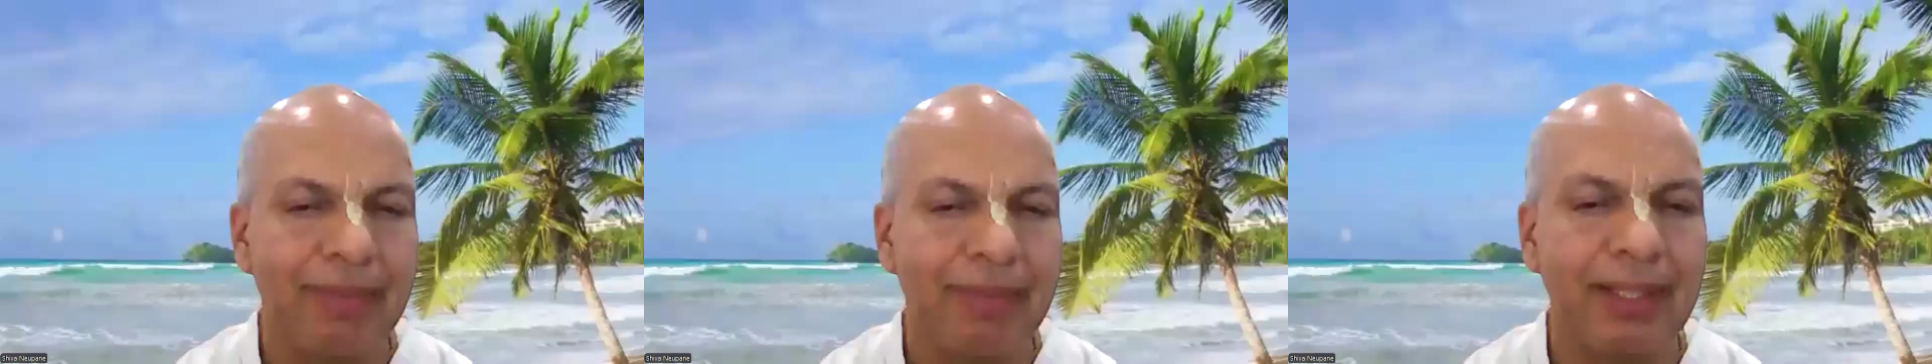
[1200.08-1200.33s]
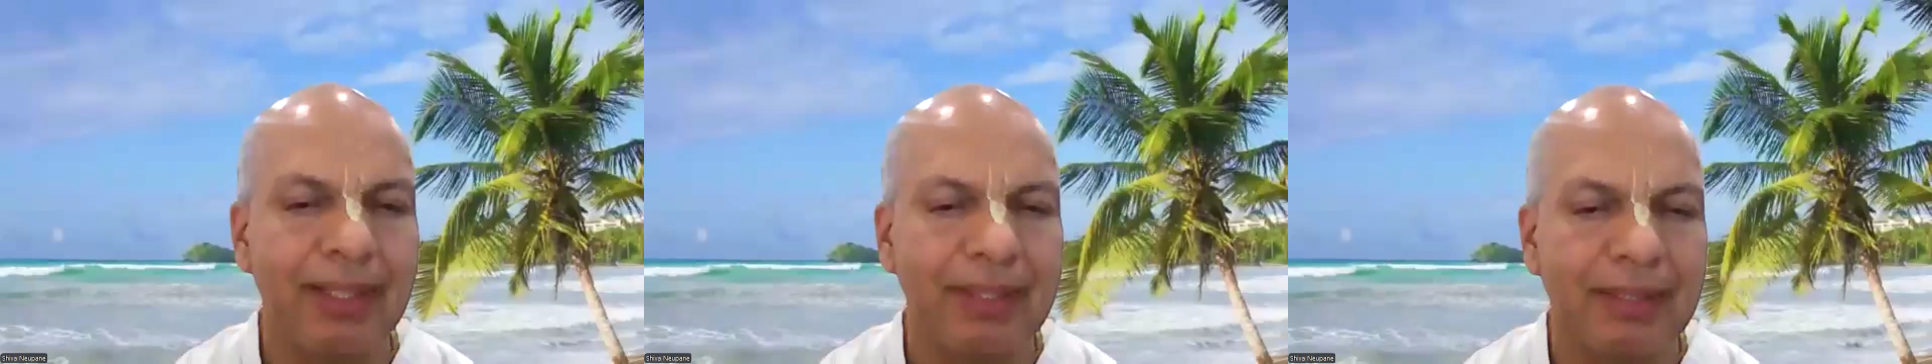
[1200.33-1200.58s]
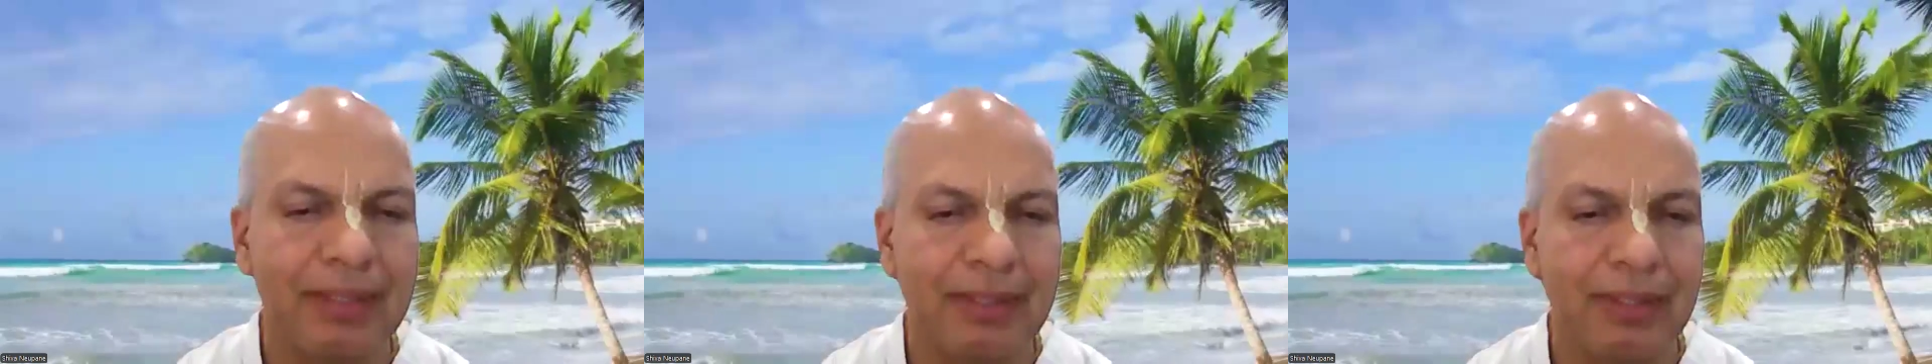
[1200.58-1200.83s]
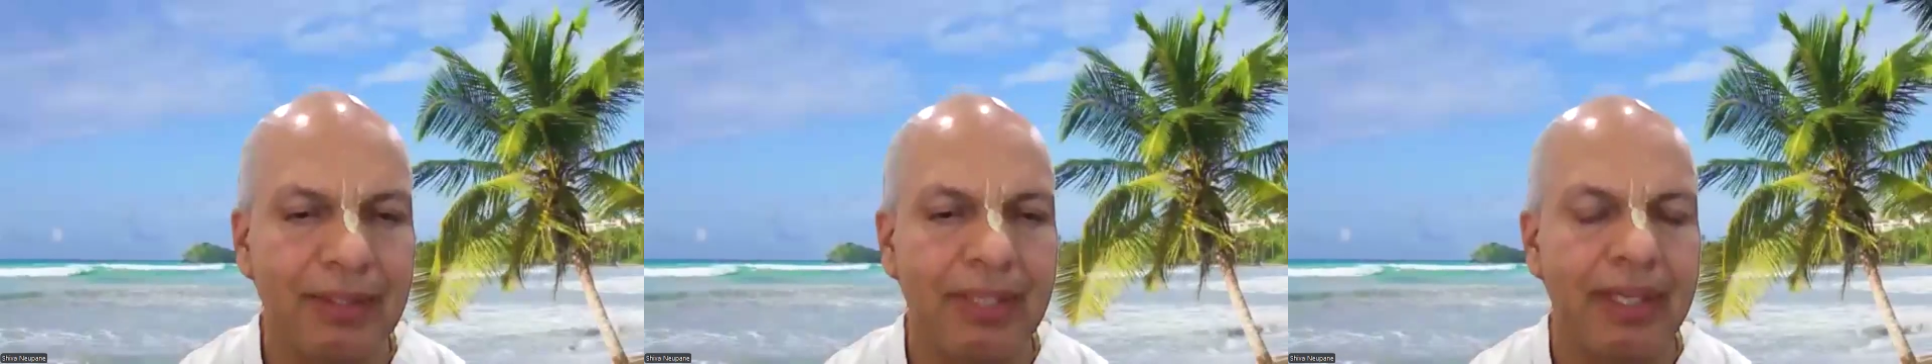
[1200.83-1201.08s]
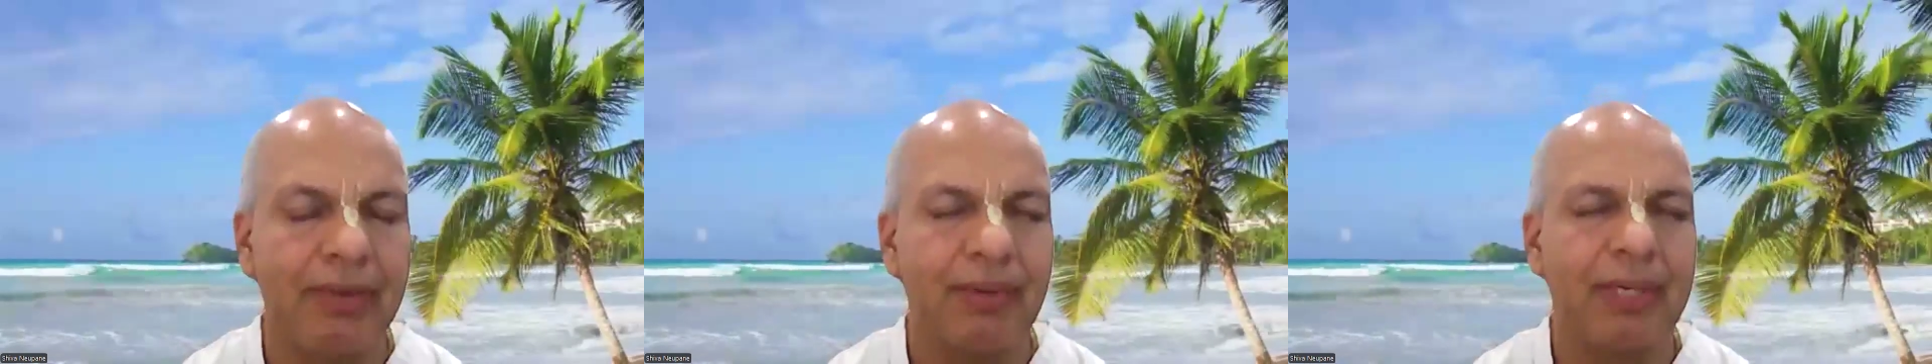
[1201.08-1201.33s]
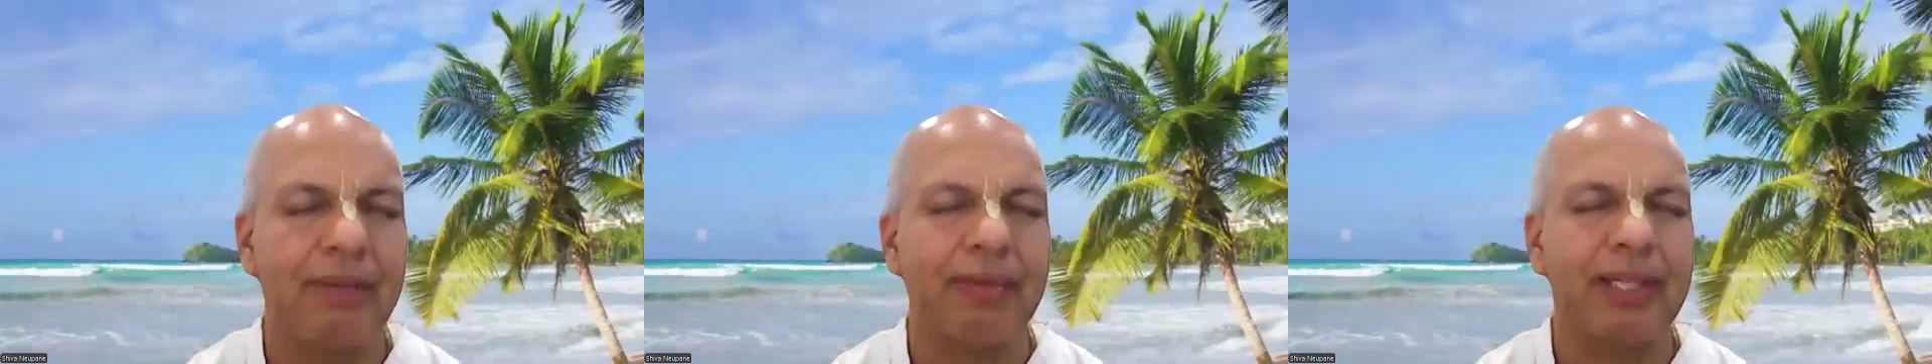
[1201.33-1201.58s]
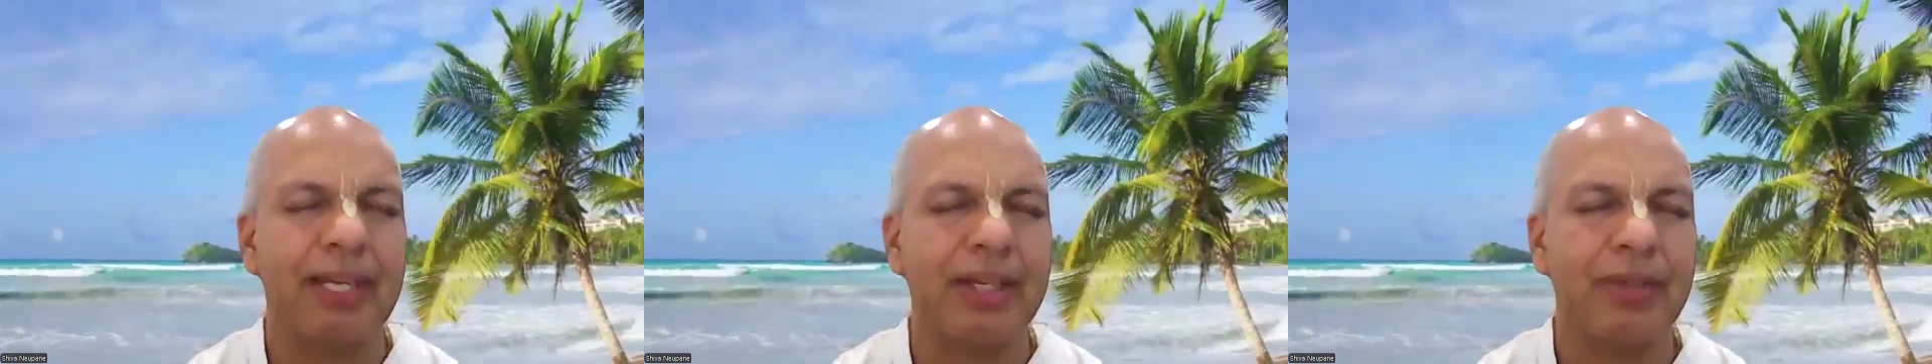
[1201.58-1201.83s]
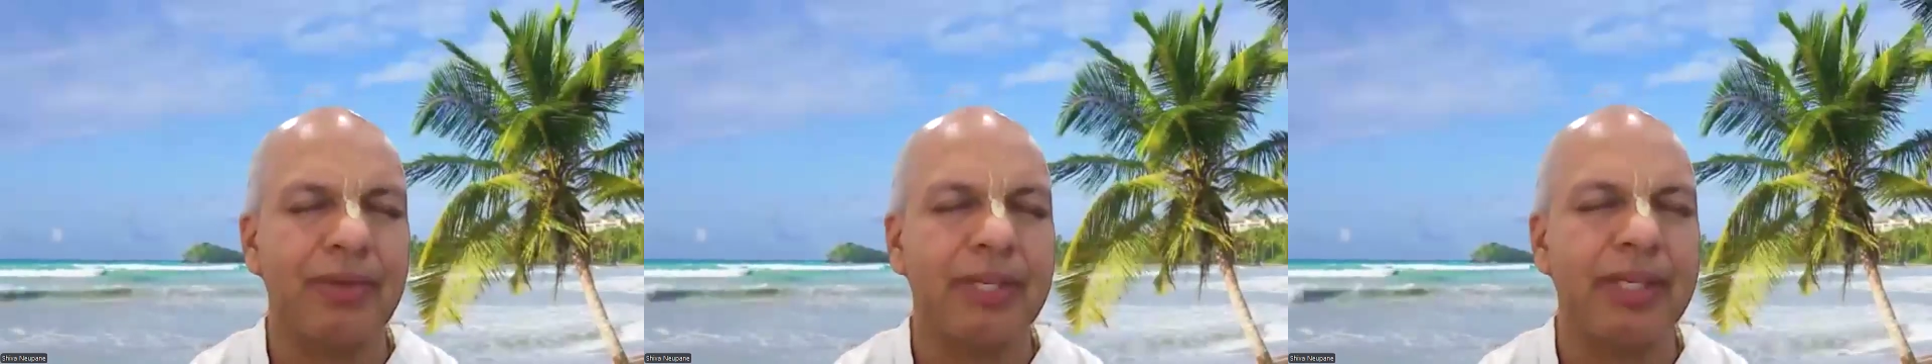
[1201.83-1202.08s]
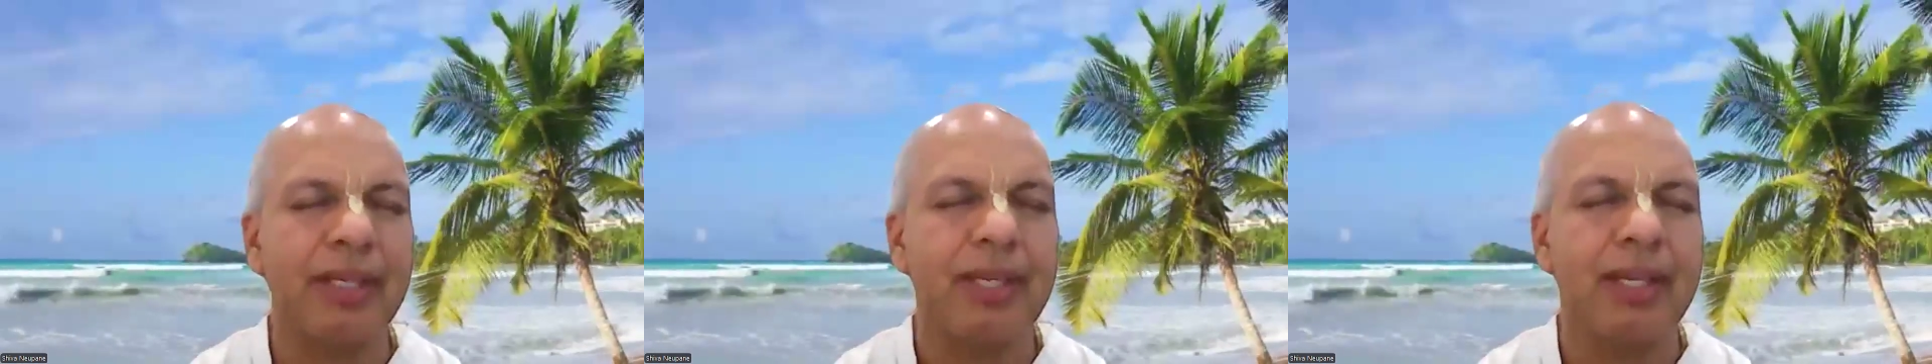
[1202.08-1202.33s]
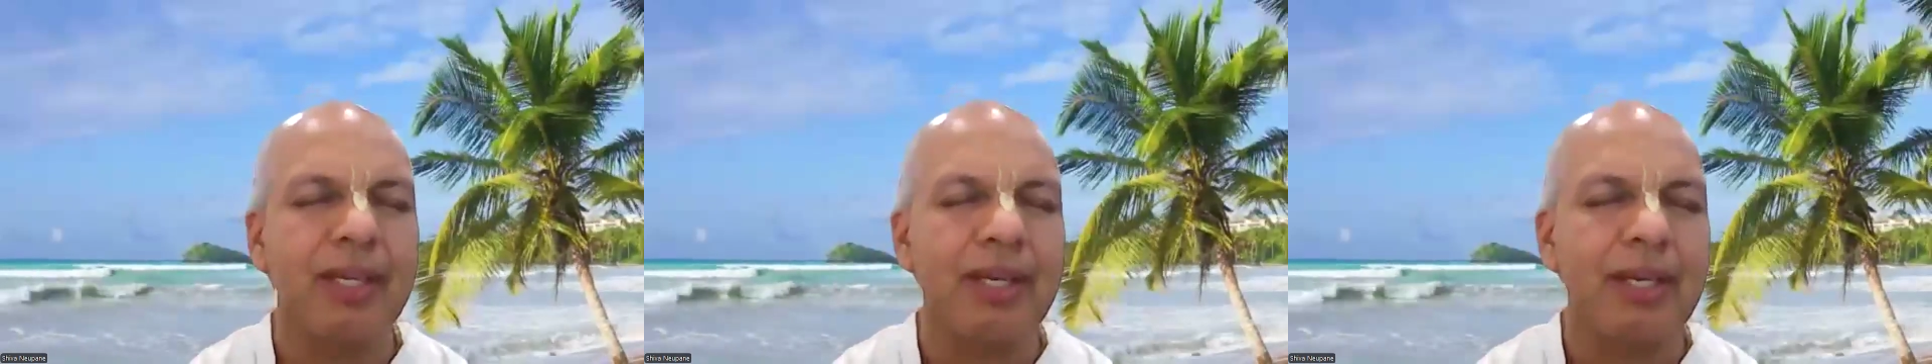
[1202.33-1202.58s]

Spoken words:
level. Okay, whatever they are doing,